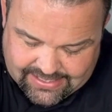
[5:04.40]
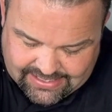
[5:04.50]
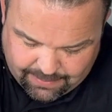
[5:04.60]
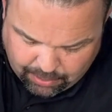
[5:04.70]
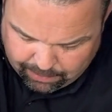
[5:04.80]

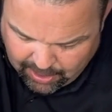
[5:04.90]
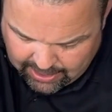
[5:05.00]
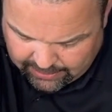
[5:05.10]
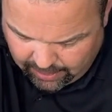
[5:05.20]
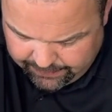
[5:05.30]
zipper
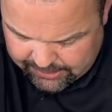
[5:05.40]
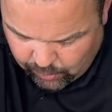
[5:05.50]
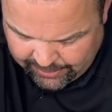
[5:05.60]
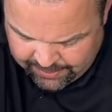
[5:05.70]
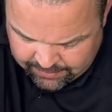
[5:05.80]
pocket on this
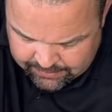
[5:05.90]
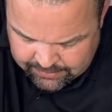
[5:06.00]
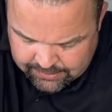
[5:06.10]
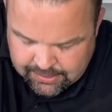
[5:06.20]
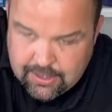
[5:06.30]
one.
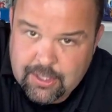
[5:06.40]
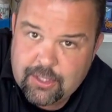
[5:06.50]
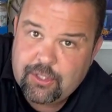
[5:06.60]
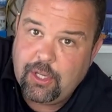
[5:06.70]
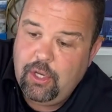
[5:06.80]

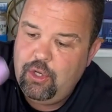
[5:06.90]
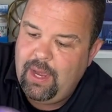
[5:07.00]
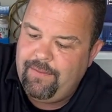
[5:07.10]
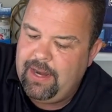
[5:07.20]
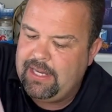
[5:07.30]
So you do
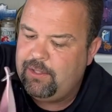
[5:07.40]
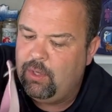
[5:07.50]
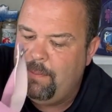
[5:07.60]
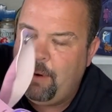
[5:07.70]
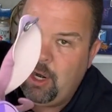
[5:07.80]
have a nice little
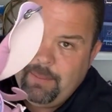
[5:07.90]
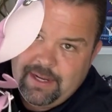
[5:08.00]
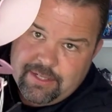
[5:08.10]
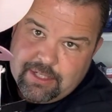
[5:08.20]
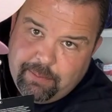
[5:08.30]

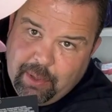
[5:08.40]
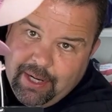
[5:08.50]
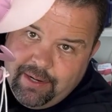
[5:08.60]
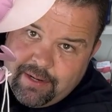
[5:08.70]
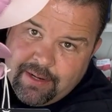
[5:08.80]
compartment to put
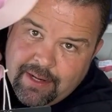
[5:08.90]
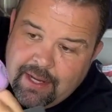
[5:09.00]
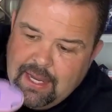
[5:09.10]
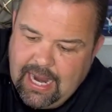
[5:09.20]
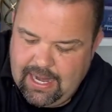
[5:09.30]

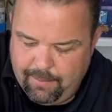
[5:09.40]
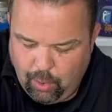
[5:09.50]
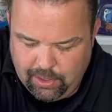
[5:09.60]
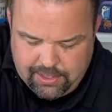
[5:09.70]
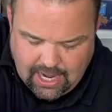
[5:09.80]
any
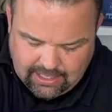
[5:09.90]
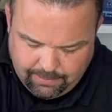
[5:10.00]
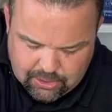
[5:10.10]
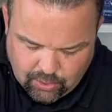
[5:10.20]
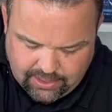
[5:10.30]
important
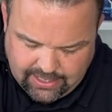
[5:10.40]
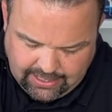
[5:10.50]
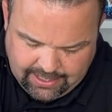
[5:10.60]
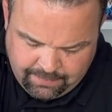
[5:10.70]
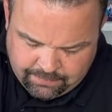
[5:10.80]
documents or anything
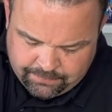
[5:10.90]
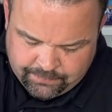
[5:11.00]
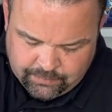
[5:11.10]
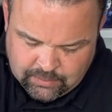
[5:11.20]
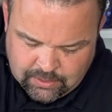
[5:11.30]
in.
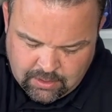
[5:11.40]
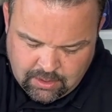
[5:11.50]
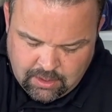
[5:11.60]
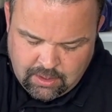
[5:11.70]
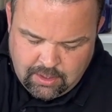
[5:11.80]

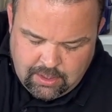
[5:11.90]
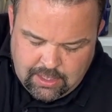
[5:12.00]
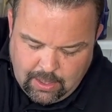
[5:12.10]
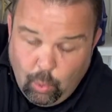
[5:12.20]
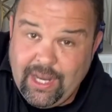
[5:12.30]

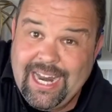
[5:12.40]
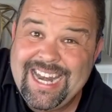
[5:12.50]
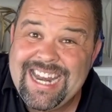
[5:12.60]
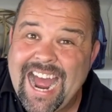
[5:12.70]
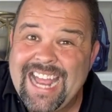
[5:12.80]
And we'll get a
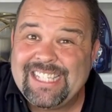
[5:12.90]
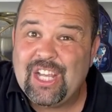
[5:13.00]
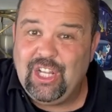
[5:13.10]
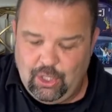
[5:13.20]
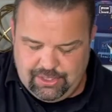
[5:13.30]
nice
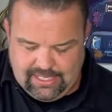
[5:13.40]
close